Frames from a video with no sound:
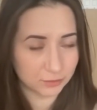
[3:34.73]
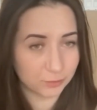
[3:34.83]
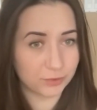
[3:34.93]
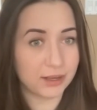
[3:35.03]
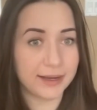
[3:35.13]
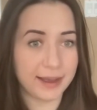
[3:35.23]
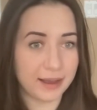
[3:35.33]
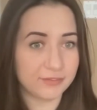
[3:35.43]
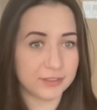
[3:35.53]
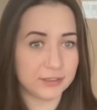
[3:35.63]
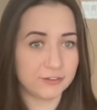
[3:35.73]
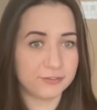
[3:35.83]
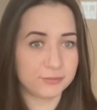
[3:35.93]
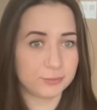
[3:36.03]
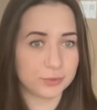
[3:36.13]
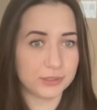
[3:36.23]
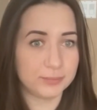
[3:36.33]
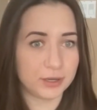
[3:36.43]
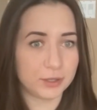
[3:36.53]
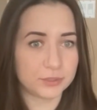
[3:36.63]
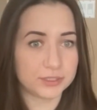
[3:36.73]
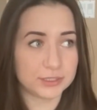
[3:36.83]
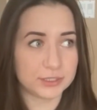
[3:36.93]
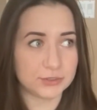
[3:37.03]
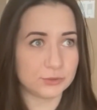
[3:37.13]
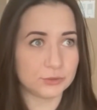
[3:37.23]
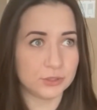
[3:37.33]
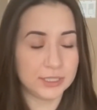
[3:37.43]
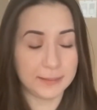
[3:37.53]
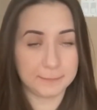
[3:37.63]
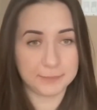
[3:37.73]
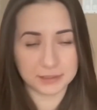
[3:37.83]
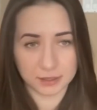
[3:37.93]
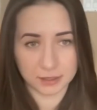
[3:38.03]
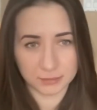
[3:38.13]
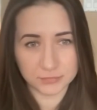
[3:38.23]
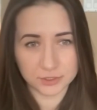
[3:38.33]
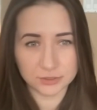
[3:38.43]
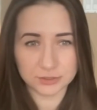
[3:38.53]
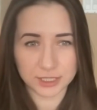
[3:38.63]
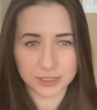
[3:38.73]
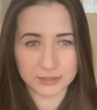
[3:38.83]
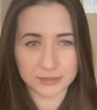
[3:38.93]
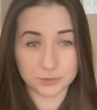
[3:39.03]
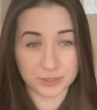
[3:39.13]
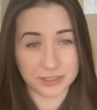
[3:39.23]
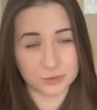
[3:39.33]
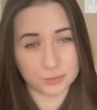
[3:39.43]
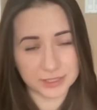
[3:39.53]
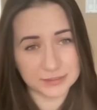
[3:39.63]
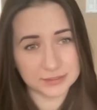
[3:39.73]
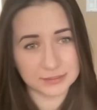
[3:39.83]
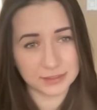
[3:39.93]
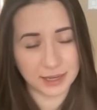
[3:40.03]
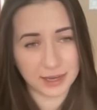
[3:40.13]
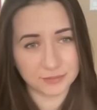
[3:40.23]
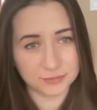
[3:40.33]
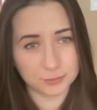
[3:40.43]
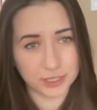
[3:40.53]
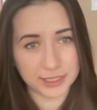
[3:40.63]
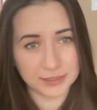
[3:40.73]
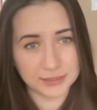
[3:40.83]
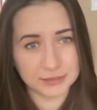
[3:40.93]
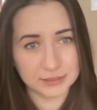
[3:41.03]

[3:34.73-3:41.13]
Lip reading: Will I have enough willpower to become good at it? Will I quit halfway?